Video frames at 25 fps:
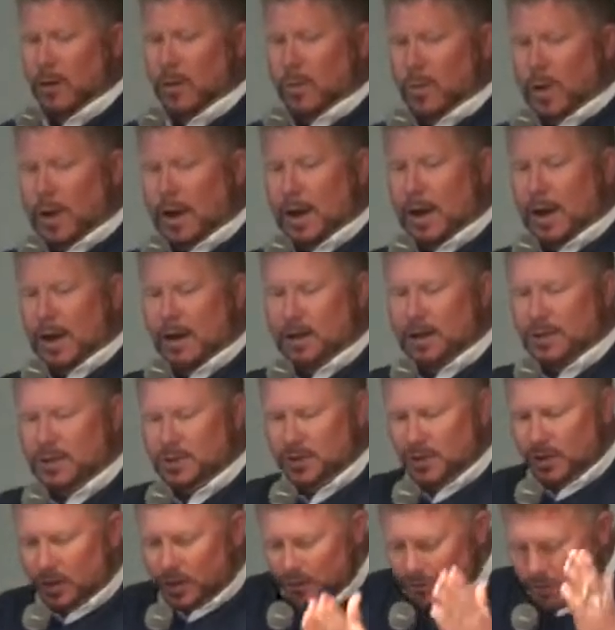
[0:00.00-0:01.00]
Why? Because
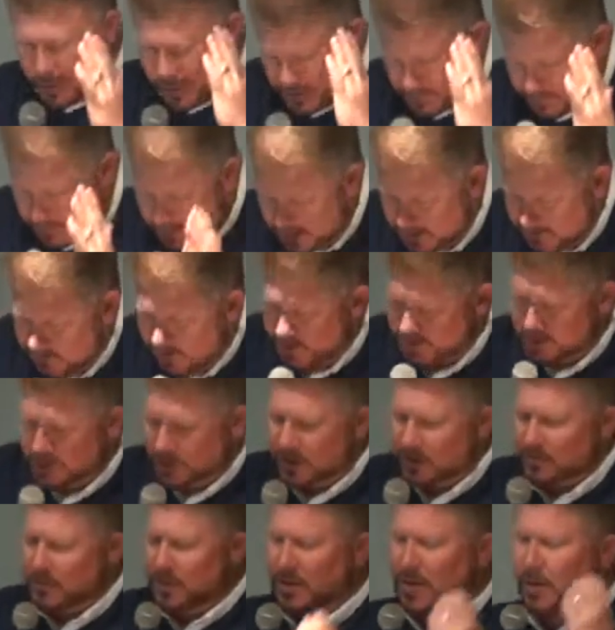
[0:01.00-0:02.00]
you know you have a heavenly
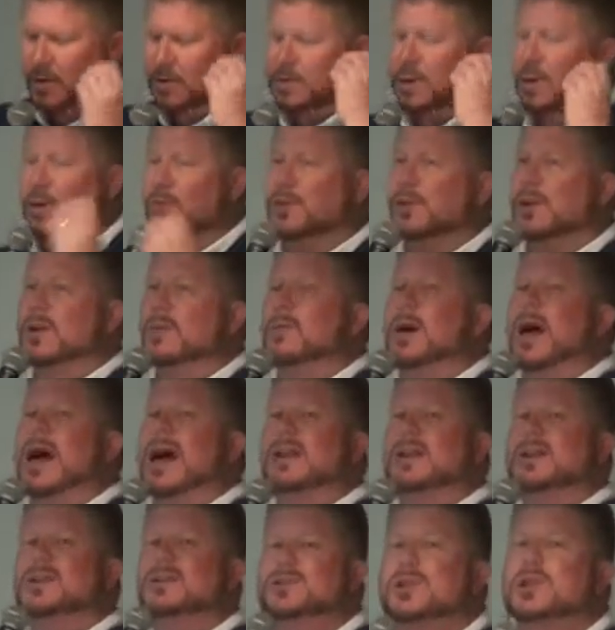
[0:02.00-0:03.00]
dream, because earthly
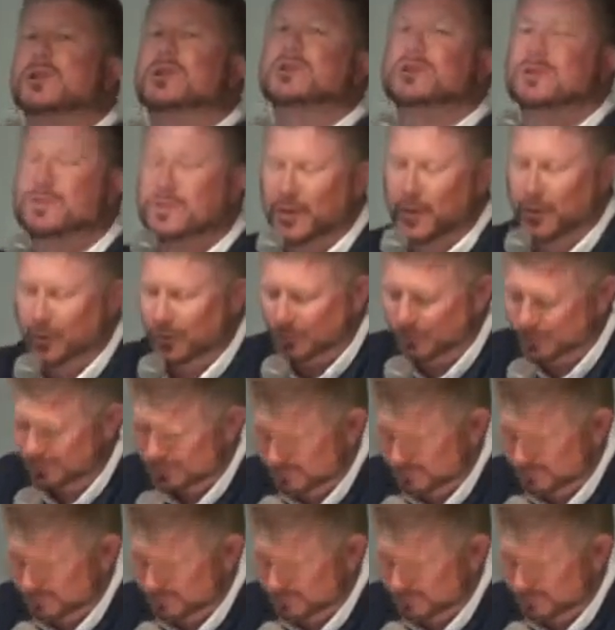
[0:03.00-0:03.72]
minded church folk